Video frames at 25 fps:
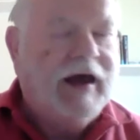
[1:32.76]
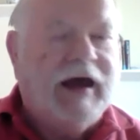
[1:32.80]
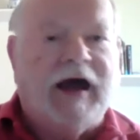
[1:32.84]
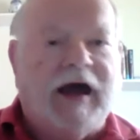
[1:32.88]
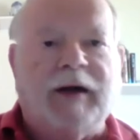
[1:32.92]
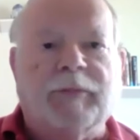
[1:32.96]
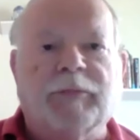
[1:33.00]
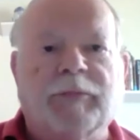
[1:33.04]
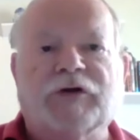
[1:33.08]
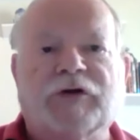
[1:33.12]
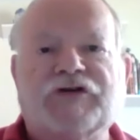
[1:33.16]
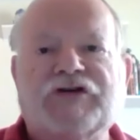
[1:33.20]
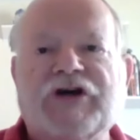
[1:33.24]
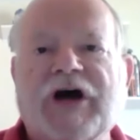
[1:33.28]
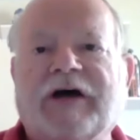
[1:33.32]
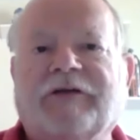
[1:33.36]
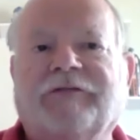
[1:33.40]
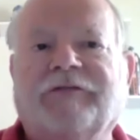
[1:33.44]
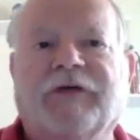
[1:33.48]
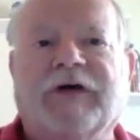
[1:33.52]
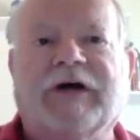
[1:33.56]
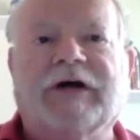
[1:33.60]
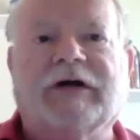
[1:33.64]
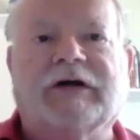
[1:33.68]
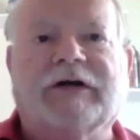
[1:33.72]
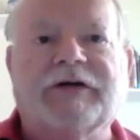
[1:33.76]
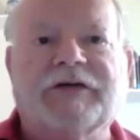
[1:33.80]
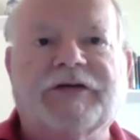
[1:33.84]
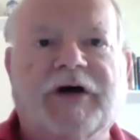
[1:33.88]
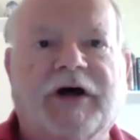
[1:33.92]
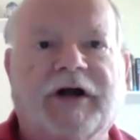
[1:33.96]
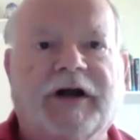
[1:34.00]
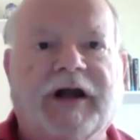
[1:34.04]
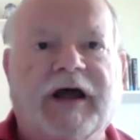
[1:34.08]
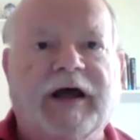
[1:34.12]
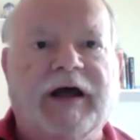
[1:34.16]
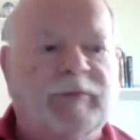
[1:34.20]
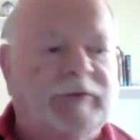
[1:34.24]
Admiral Chatfield is
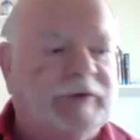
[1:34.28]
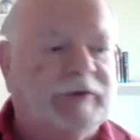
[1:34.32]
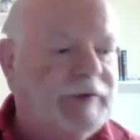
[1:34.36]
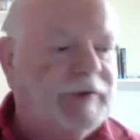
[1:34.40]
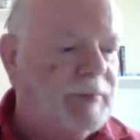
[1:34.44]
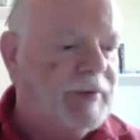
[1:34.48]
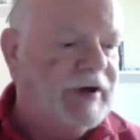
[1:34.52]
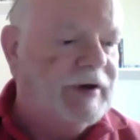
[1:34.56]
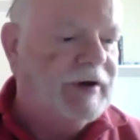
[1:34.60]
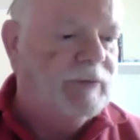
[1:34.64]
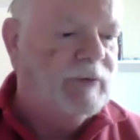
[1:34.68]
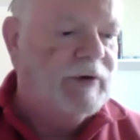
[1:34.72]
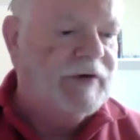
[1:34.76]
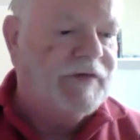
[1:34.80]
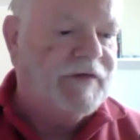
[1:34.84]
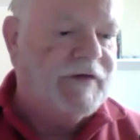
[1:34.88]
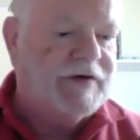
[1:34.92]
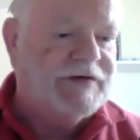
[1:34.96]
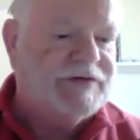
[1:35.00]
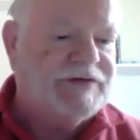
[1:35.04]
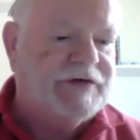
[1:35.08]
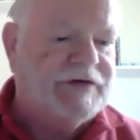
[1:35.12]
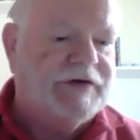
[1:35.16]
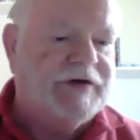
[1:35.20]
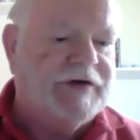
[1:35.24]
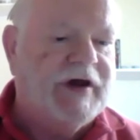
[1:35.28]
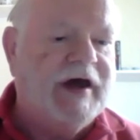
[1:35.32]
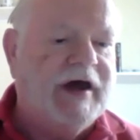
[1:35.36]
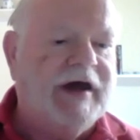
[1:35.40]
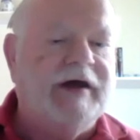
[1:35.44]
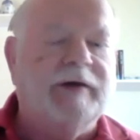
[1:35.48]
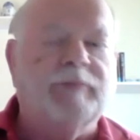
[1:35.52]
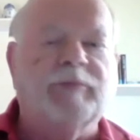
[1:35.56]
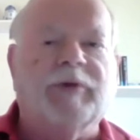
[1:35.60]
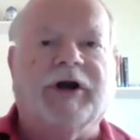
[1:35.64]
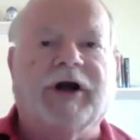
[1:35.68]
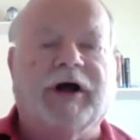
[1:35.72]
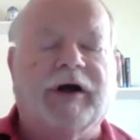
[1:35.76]
unable to be with us
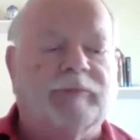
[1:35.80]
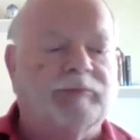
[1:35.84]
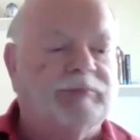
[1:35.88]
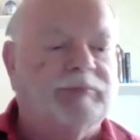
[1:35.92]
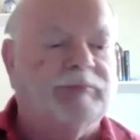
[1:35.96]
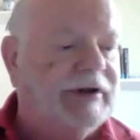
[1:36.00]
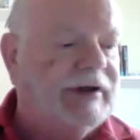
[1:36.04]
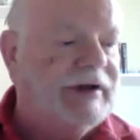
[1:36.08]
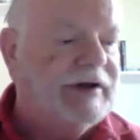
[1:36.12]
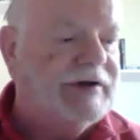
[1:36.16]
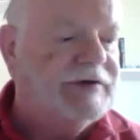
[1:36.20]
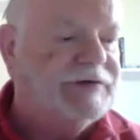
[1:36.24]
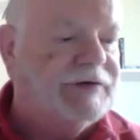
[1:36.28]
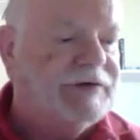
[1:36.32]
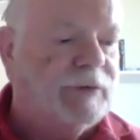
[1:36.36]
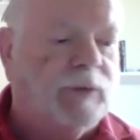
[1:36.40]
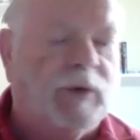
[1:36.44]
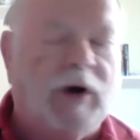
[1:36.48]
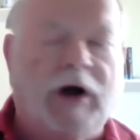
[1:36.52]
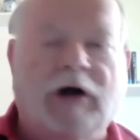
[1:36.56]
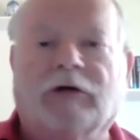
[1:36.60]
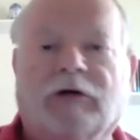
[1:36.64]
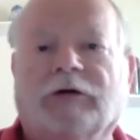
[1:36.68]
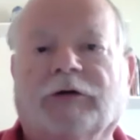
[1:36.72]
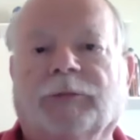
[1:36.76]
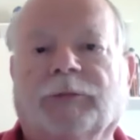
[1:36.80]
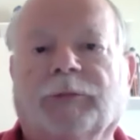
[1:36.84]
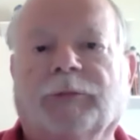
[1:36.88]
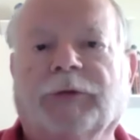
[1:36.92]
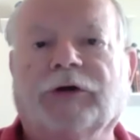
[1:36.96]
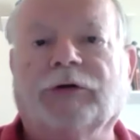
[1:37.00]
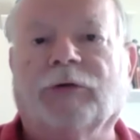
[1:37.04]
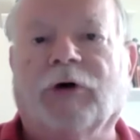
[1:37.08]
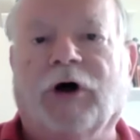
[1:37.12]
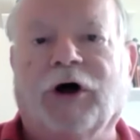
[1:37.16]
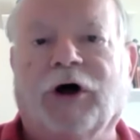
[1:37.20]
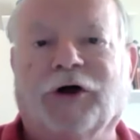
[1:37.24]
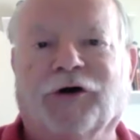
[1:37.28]
today, but I'm pleased to welcome
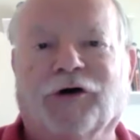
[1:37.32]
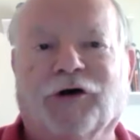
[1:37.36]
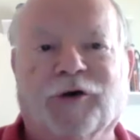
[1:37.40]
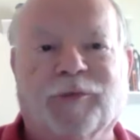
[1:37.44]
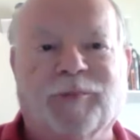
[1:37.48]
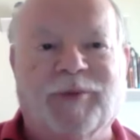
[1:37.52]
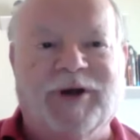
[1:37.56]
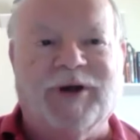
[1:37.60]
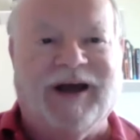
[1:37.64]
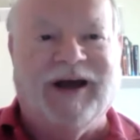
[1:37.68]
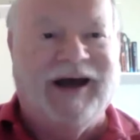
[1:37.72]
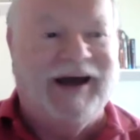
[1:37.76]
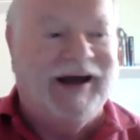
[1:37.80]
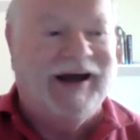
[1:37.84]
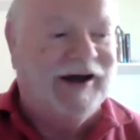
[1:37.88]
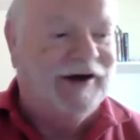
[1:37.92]
you on her behalf.